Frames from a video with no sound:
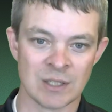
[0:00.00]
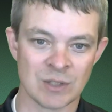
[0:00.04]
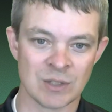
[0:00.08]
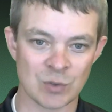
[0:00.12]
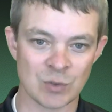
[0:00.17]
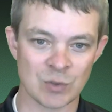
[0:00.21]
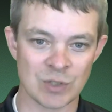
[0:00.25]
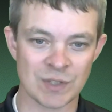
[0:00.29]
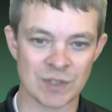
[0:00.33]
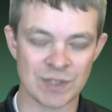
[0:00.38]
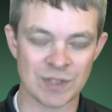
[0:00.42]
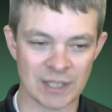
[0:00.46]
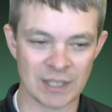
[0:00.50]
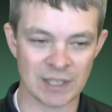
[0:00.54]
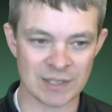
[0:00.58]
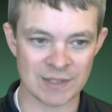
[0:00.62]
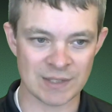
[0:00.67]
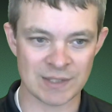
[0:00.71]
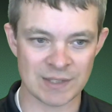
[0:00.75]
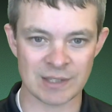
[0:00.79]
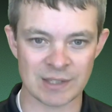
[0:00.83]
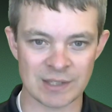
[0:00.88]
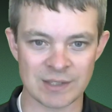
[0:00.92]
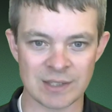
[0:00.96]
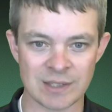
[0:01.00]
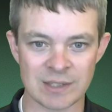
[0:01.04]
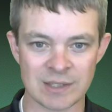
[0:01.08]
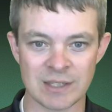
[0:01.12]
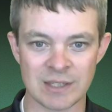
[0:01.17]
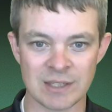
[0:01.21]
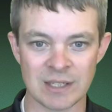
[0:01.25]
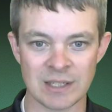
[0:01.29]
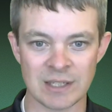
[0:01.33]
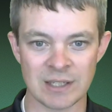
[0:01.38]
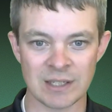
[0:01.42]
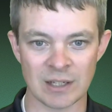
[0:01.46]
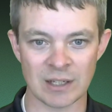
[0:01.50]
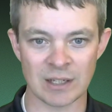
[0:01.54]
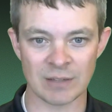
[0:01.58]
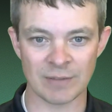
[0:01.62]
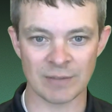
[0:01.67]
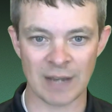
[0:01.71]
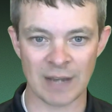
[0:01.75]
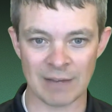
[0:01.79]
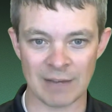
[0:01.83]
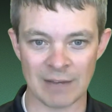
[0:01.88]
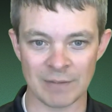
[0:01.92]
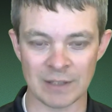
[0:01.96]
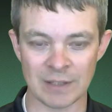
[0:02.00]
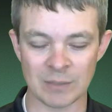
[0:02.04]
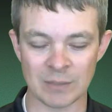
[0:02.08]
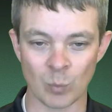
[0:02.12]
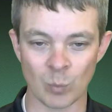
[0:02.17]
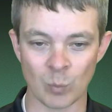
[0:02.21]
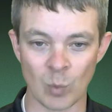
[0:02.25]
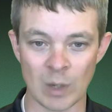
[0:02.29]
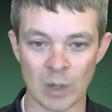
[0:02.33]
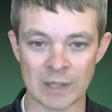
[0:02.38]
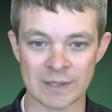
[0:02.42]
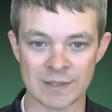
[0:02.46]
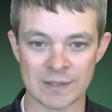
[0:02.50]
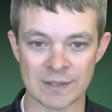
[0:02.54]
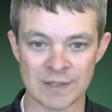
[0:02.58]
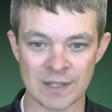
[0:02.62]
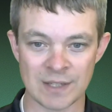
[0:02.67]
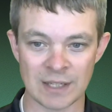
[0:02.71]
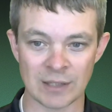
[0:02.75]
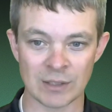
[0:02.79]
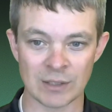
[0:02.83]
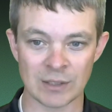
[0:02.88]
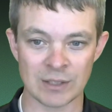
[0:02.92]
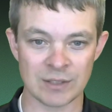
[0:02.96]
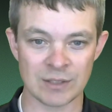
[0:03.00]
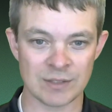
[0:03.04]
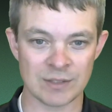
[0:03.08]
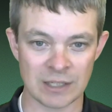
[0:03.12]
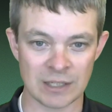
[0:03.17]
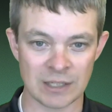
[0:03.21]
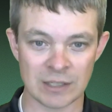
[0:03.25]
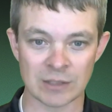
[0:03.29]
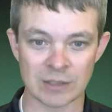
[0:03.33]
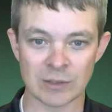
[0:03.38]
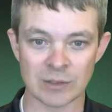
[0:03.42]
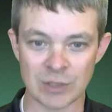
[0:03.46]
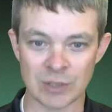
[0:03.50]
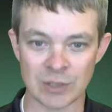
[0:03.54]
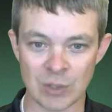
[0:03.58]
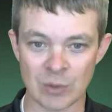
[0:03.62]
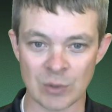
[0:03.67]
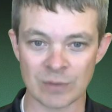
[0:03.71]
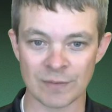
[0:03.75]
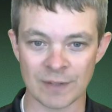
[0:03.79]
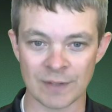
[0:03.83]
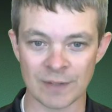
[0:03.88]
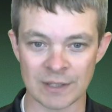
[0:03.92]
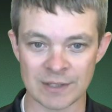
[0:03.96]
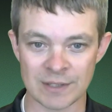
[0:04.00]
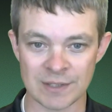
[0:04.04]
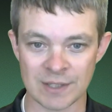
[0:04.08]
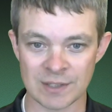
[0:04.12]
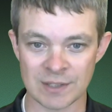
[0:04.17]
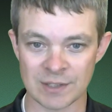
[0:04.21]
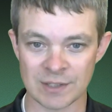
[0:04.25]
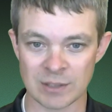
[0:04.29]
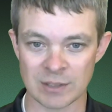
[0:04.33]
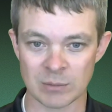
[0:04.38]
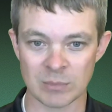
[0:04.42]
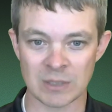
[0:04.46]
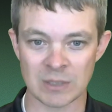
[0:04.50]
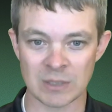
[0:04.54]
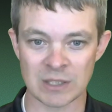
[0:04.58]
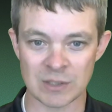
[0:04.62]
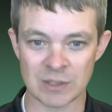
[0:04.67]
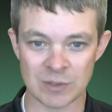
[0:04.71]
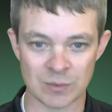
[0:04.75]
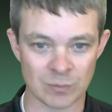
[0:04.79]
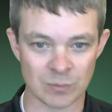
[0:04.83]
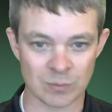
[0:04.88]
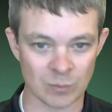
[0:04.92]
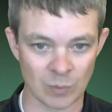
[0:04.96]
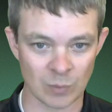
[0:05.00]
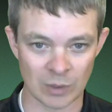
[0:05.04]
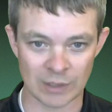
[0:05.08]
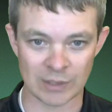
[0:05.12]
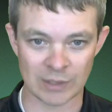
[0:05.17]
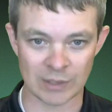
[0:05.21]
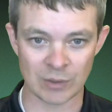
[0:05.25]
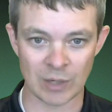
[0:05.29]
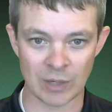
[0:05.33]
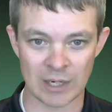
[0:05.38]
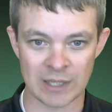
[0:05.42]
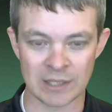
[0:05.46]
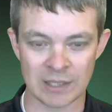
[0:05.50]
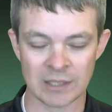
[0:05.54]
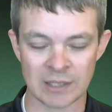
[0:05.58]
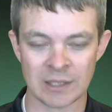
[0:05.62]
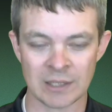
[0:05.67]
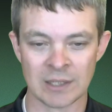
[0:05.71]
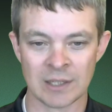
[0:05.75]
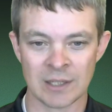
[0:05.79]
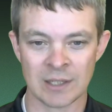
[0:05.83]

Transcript: So just the consistency of having one singular unified system is really great.